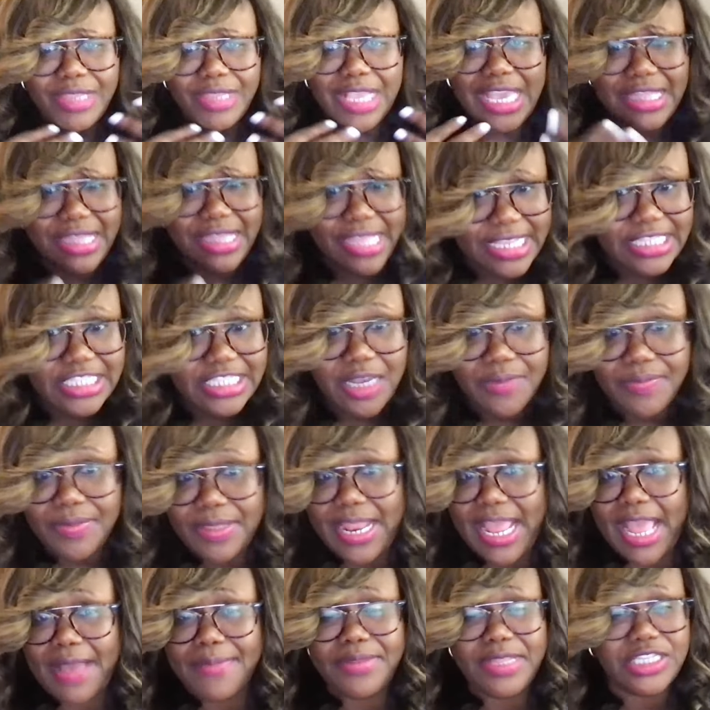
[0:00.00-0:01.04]
And then
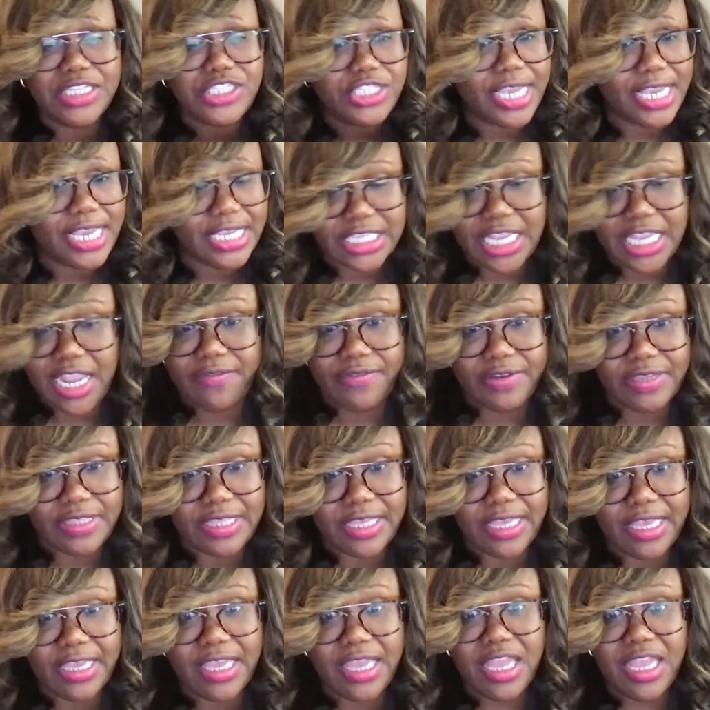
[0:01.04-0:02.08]
something happened to change
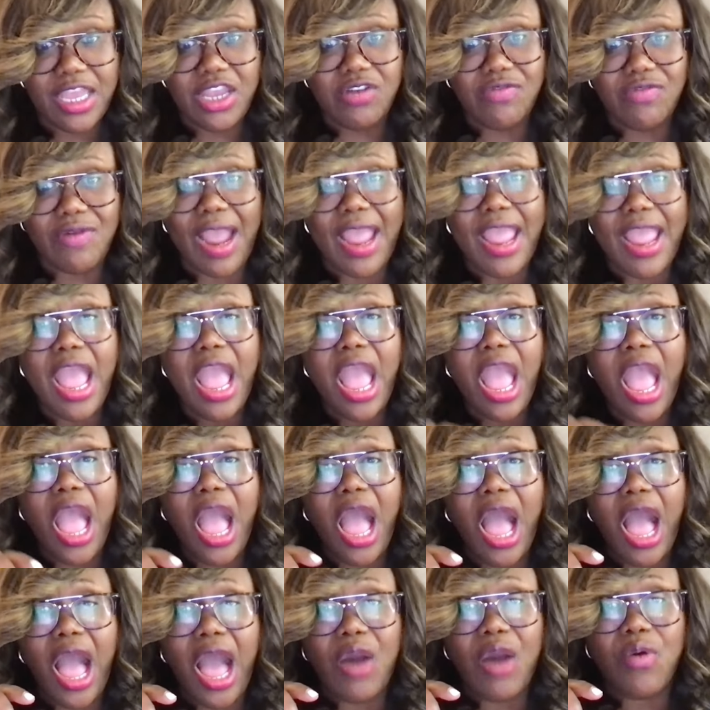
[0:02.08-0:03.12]
everything, right?
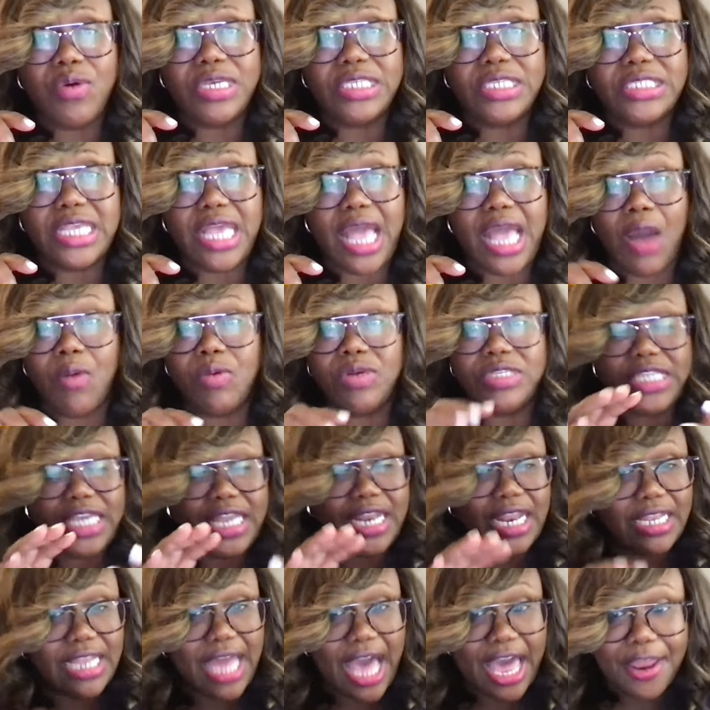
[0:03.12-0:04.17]
I was I was
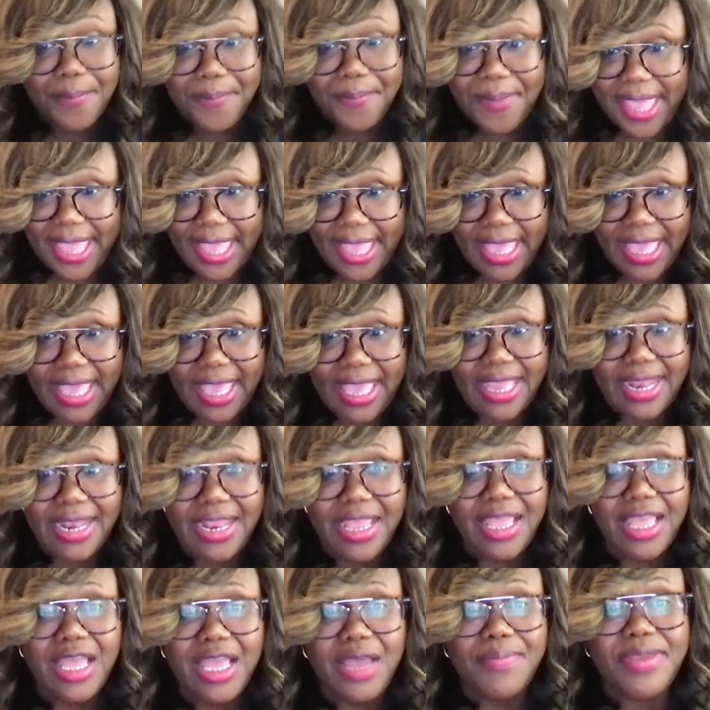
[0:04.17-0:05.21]
in a lot of pain
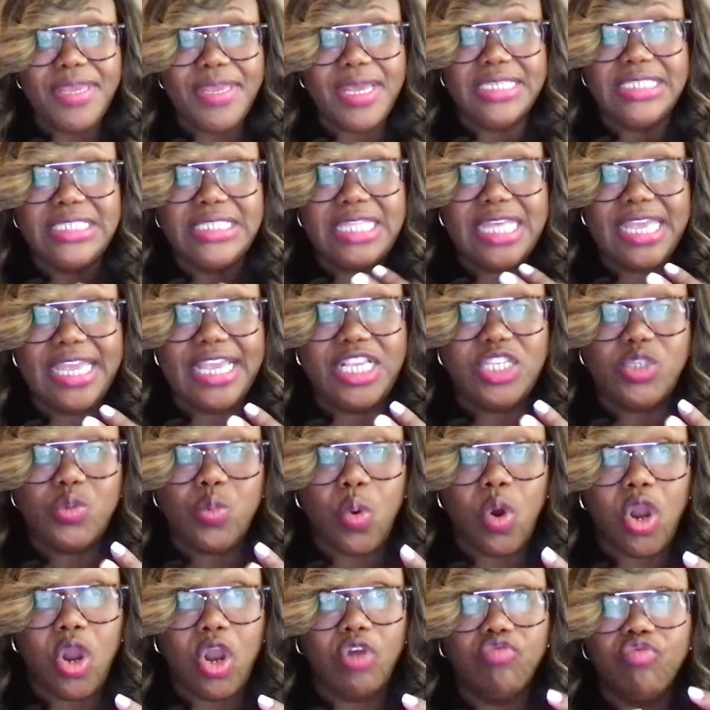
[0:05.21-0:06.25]
because things
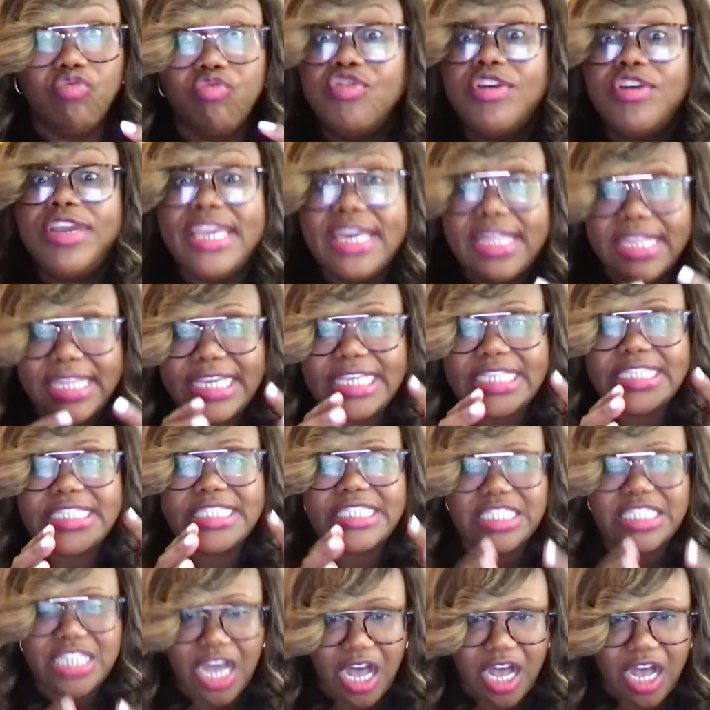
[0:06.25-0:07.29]
were really
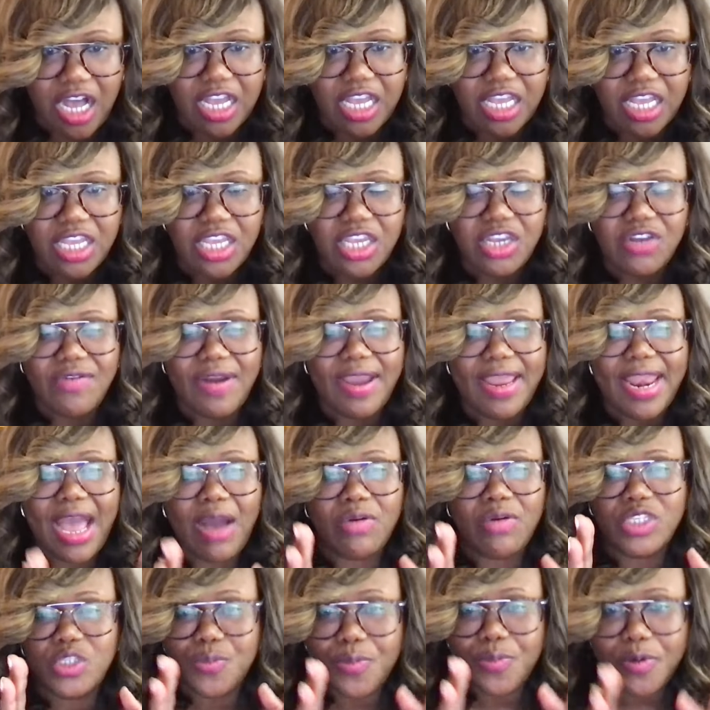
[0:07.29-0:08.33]
stuck, right? I
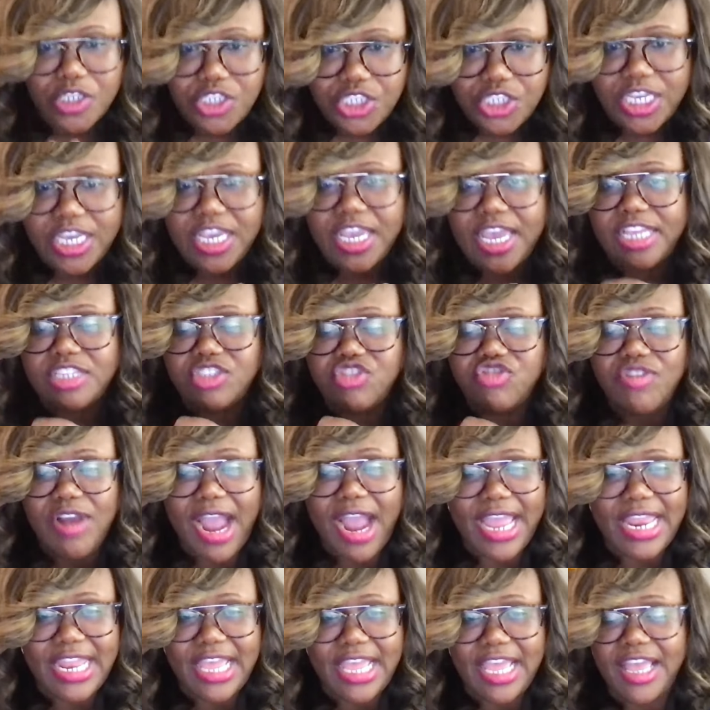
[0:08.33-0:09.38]
was pushing and
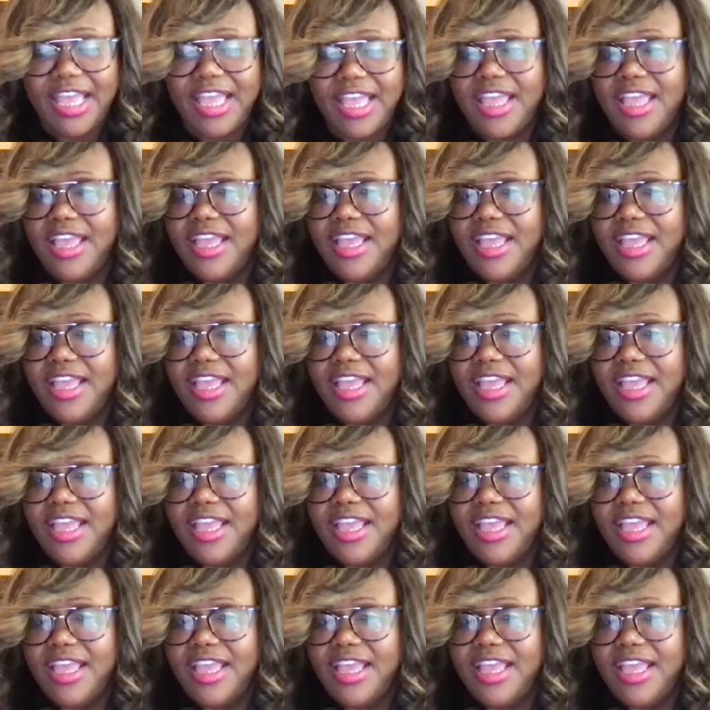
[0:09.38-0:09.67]
trying to,